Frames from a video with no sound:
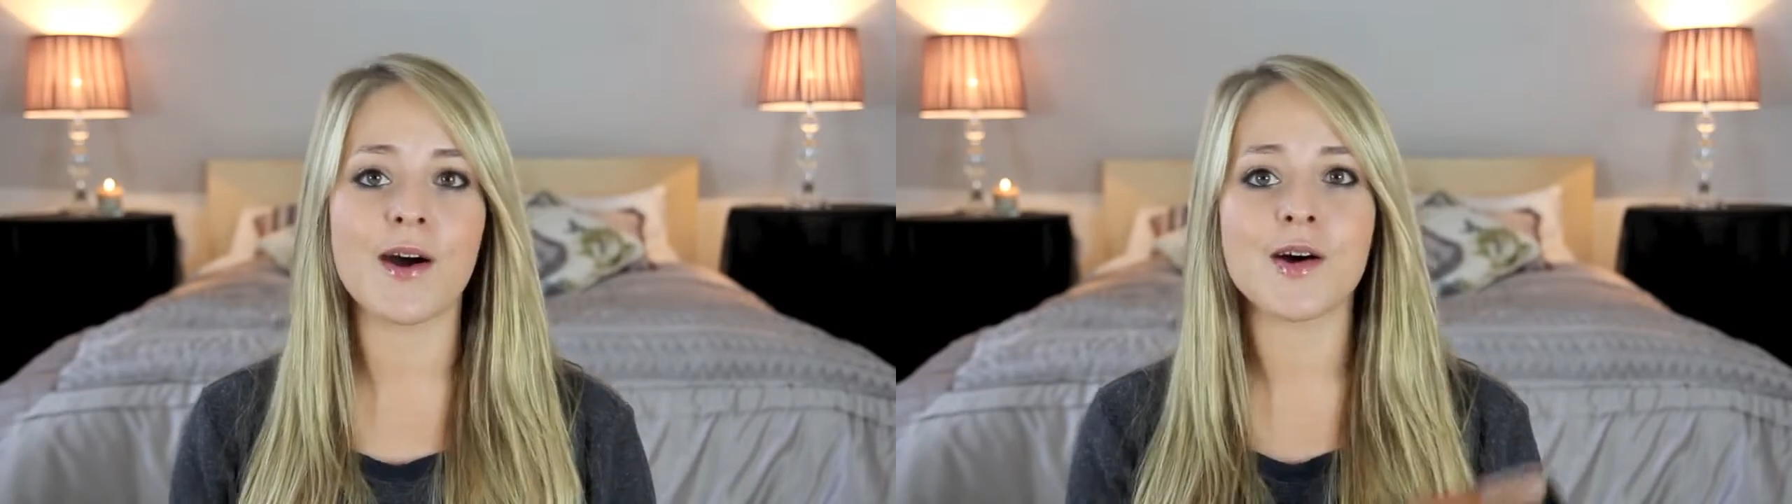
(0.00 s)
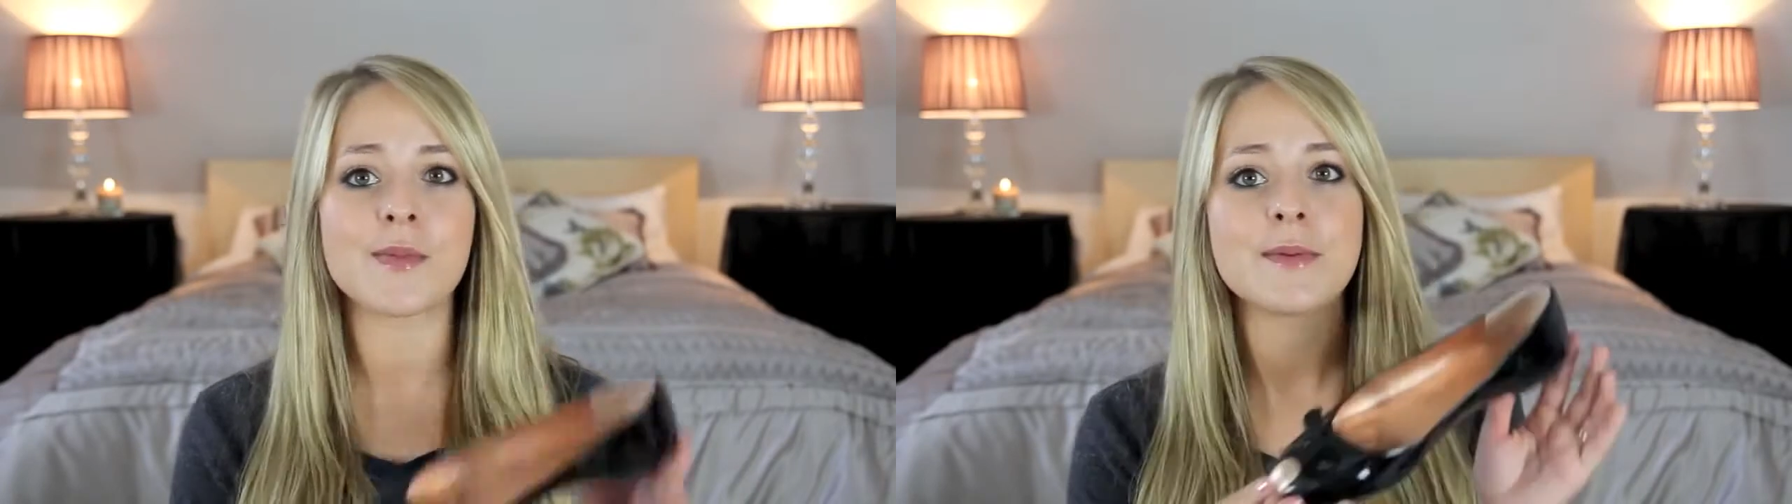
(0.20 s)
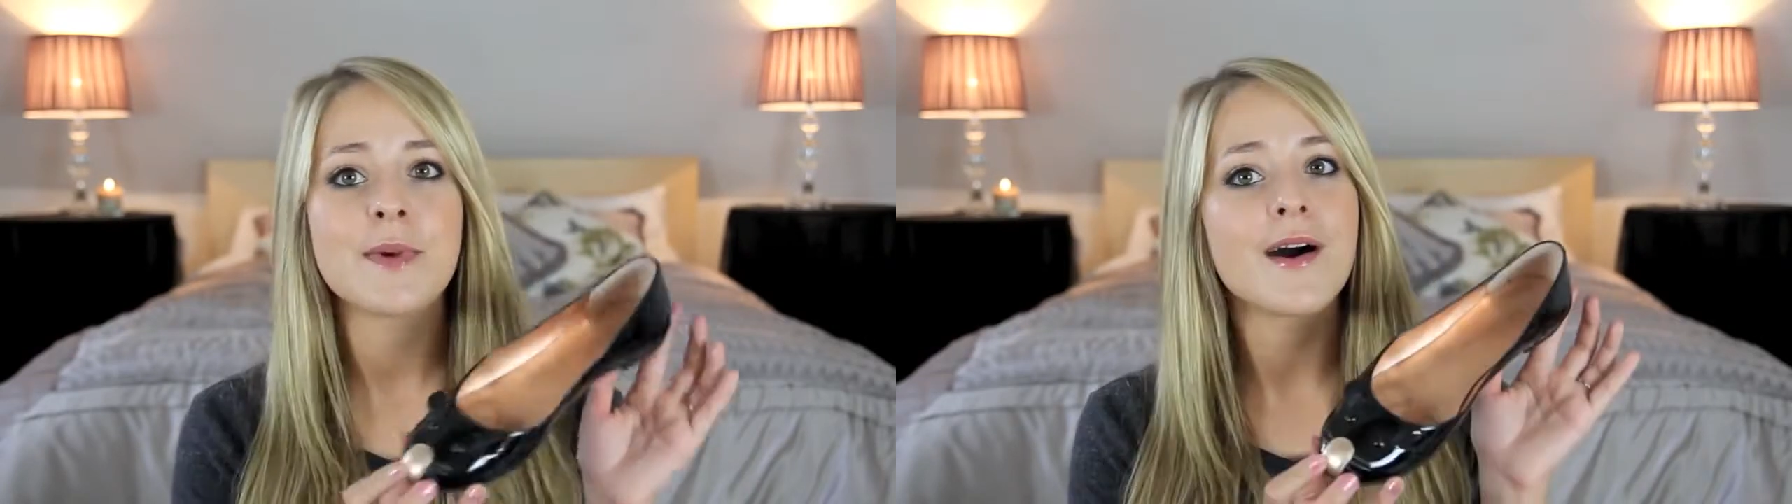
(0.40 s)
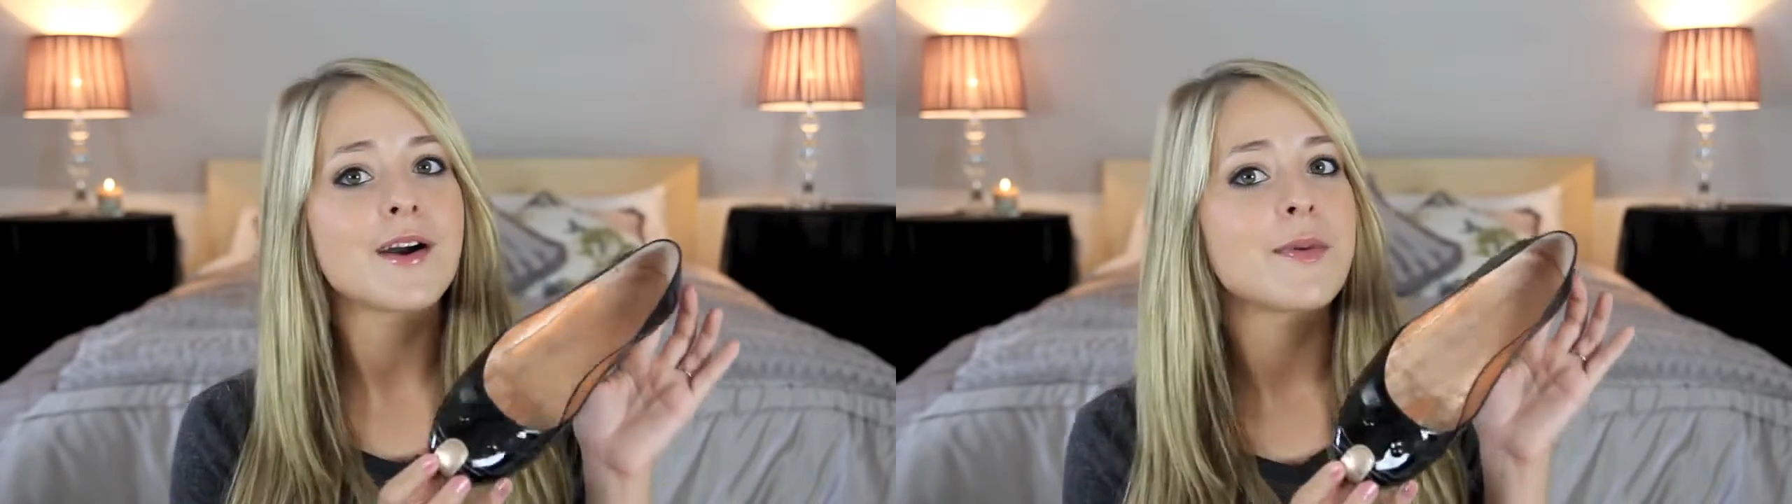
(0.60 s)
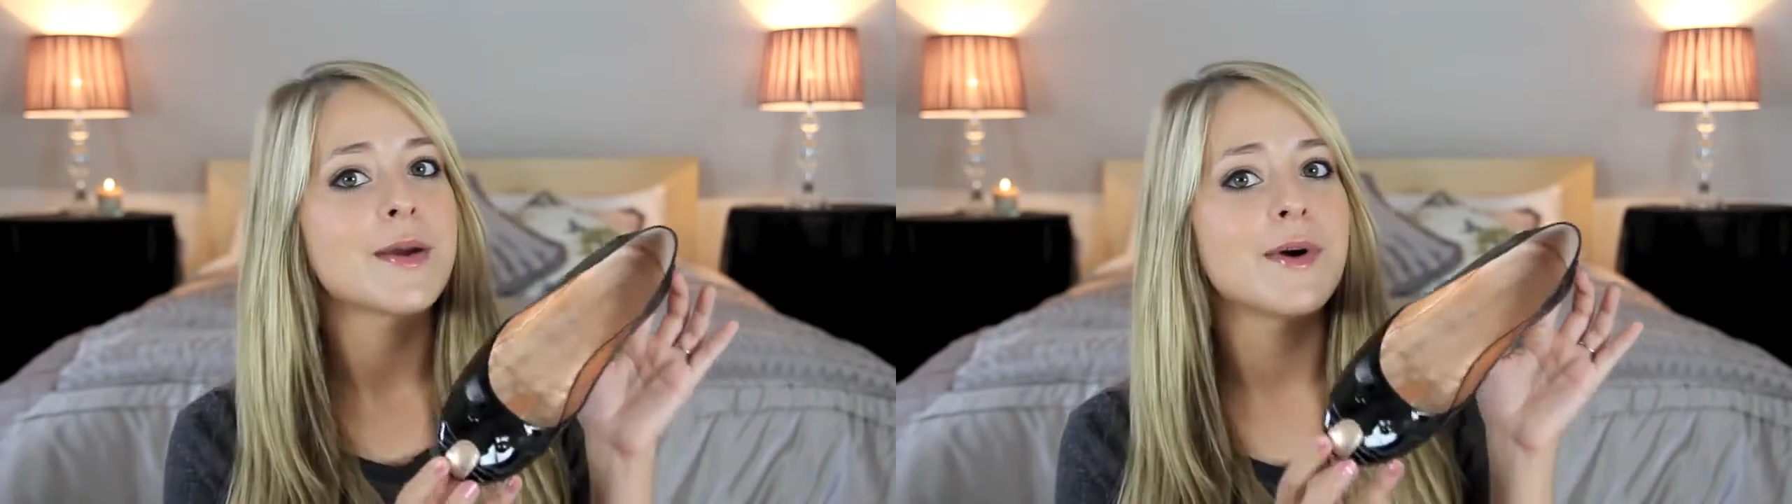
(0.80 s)
are my
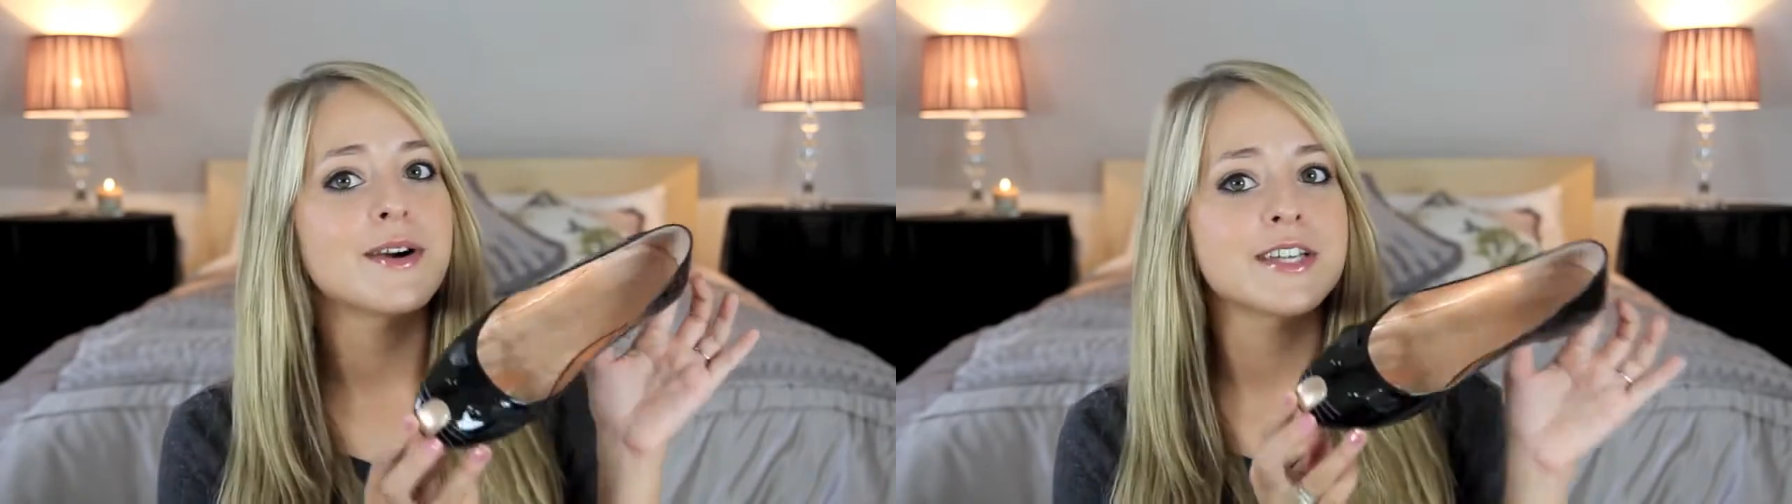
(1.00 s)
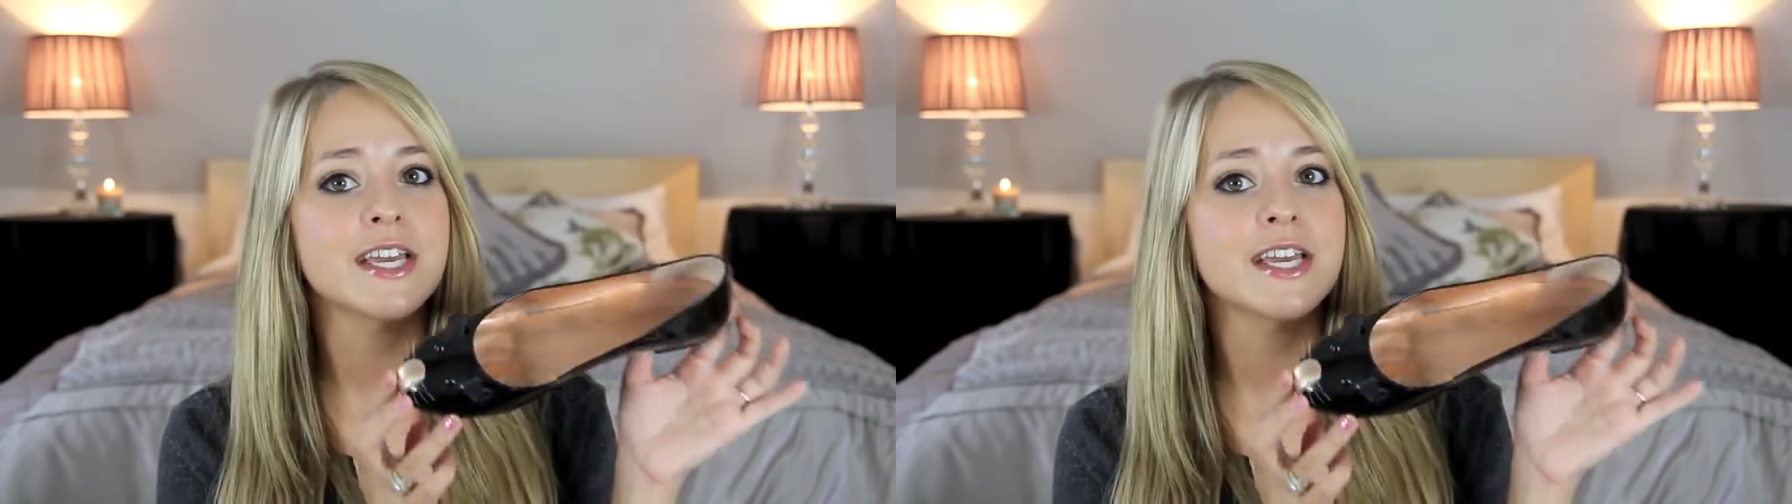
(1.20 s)
Marc by Marc